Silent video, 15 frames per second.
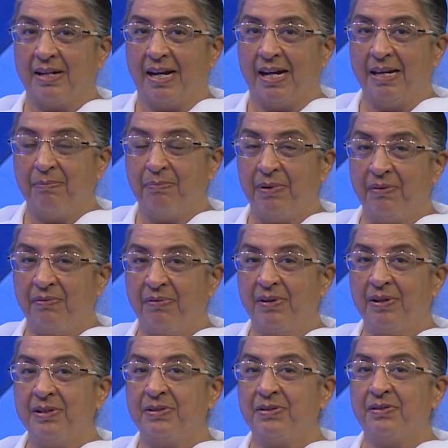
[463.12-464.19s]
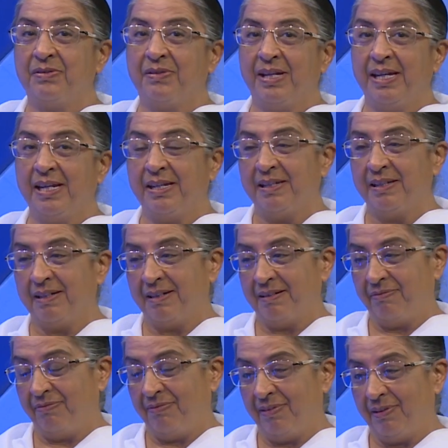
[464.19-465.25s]
I preferred to read uh,
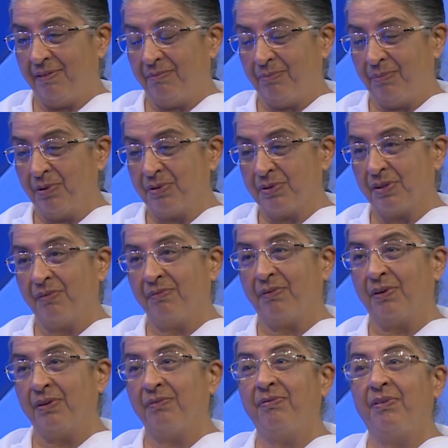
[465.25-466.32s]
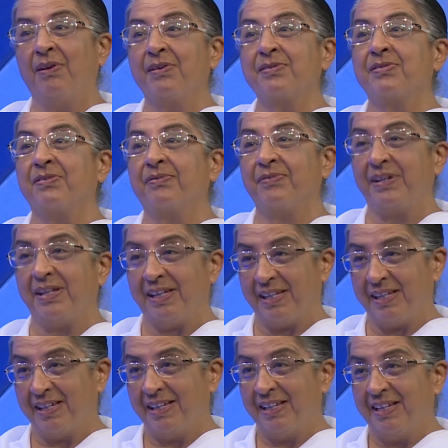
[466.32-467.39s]
books of on philosophy.
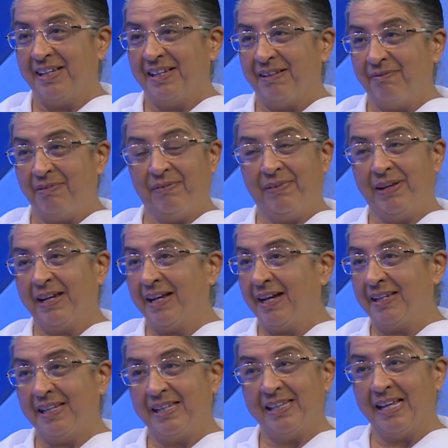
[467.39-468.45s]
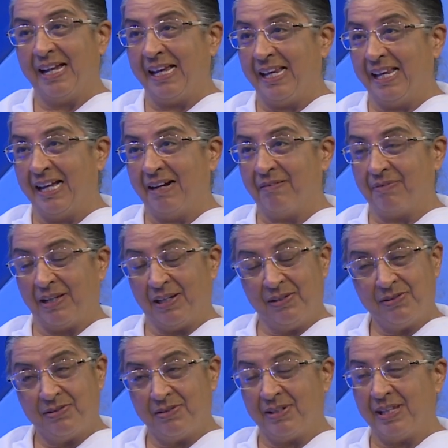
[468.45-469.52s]
Mm Vivekananda I loved. I
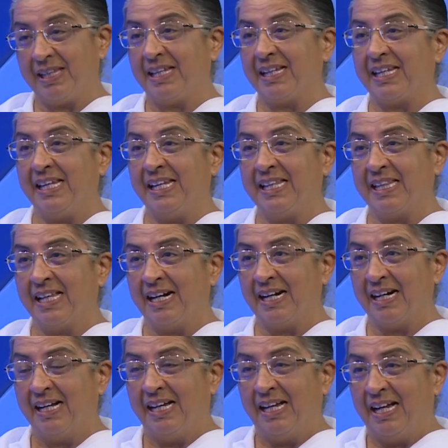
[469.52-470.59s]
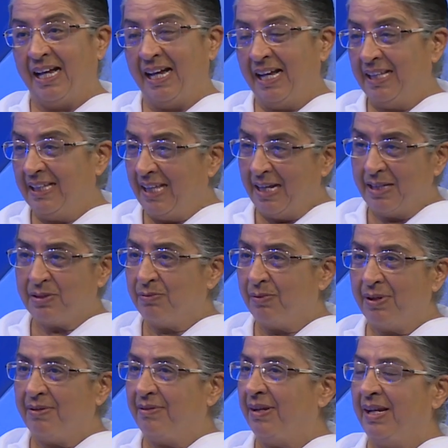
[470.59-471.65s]
used to read the Gita. And that's
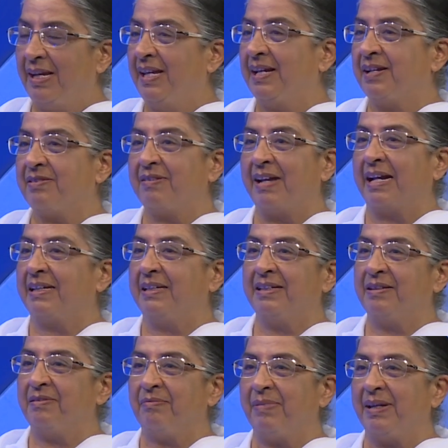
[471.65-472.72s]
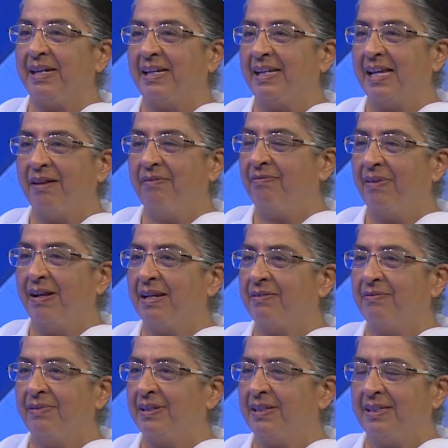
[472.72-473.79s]
what really attracted me. And I felt
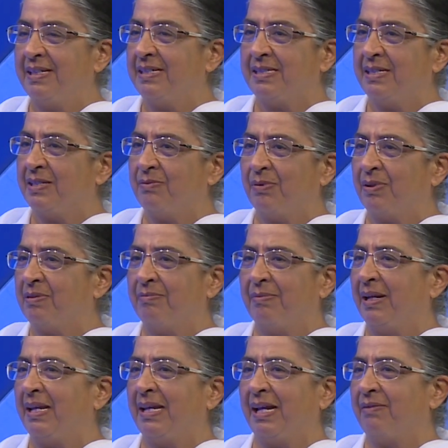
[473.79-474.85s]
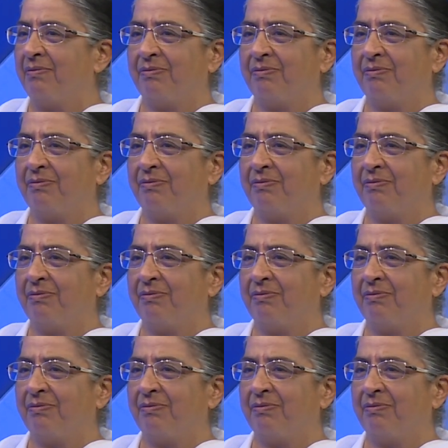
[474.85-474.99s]
that well, this is what my life